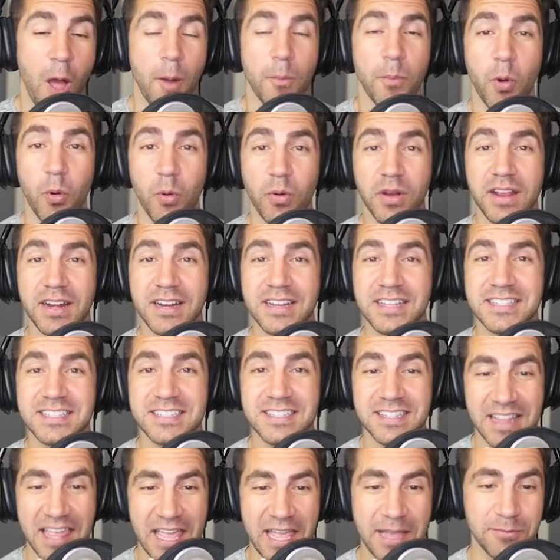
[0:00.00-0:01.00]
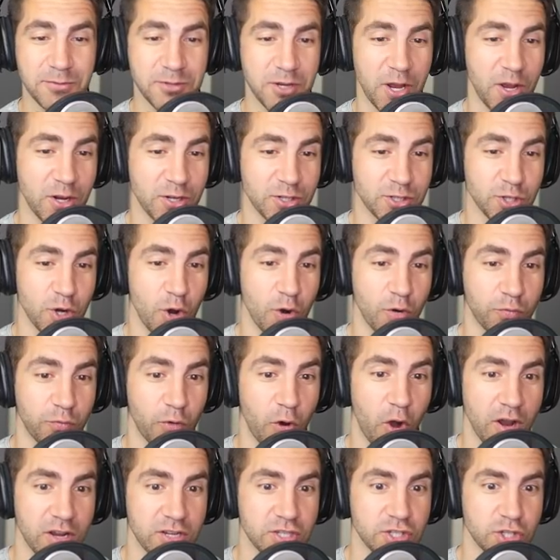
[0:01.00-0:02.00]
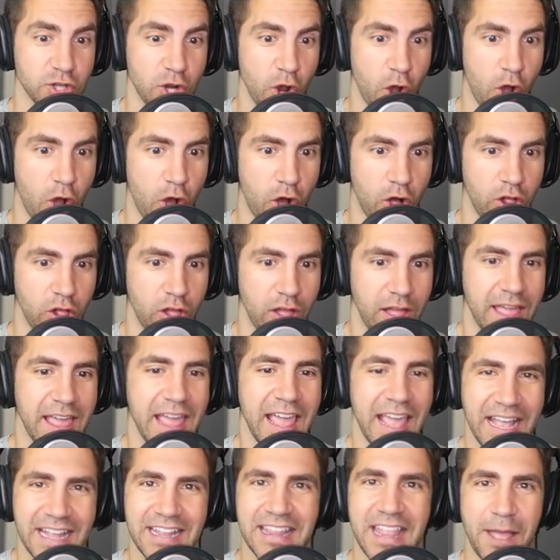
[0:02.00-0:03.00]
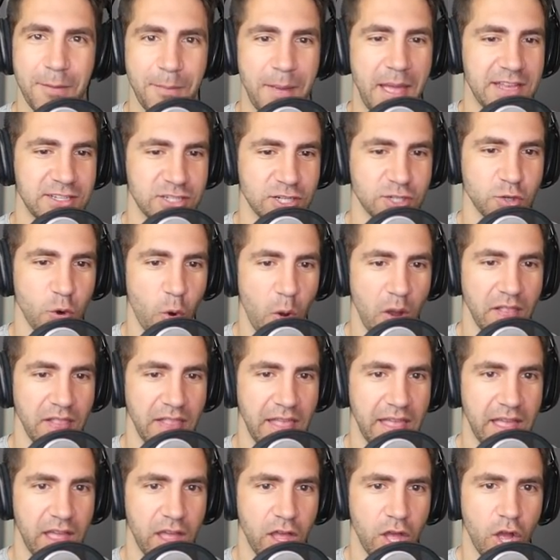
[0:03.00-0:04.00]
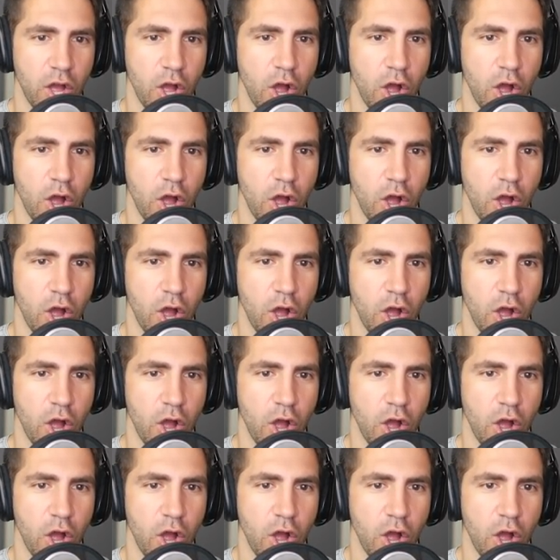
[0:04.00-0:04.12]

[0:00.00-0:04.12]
but we're gonna slam dunk Joke Frog's skull in that magic toilet.